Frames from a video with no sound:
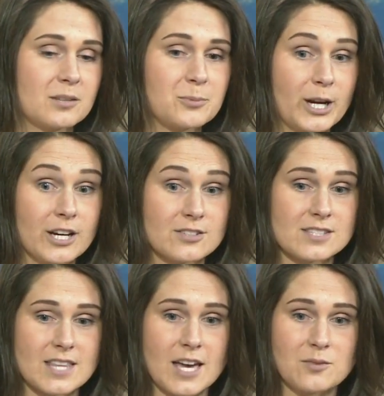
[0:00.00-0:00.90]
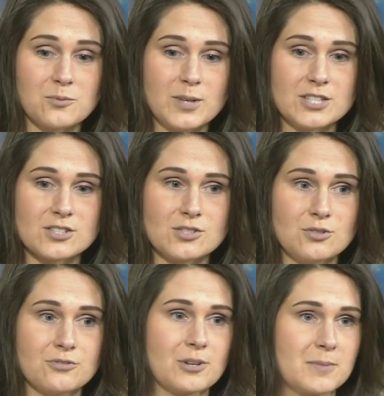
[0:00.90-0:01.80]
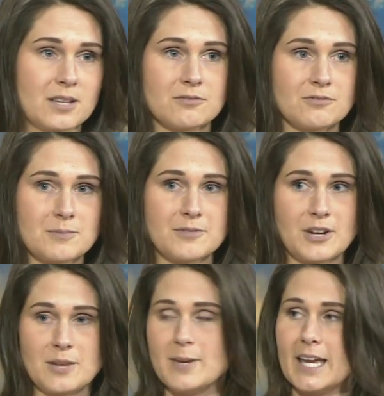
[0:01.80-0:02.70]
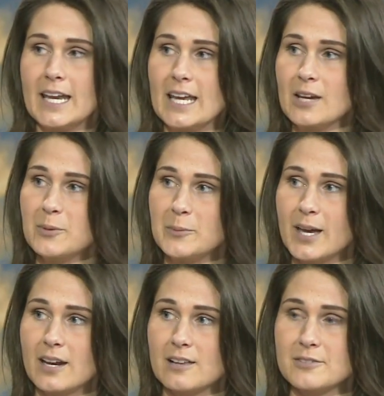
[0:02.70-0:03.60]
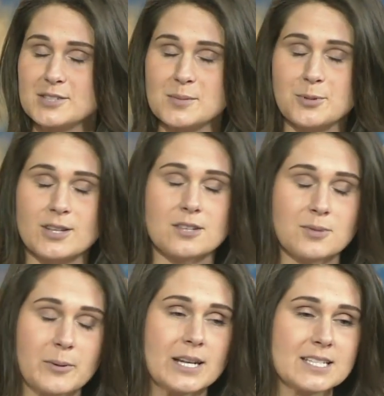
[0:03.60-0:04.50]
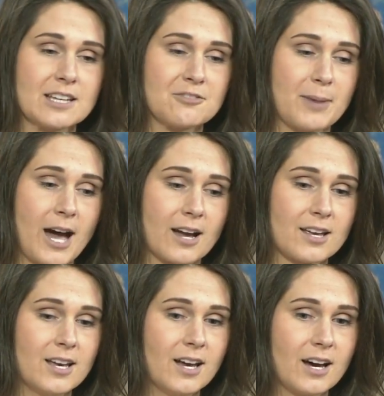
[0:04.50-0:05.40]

prayers that we just knew from the from the very beginning when we had all of our support that we wanted to give back.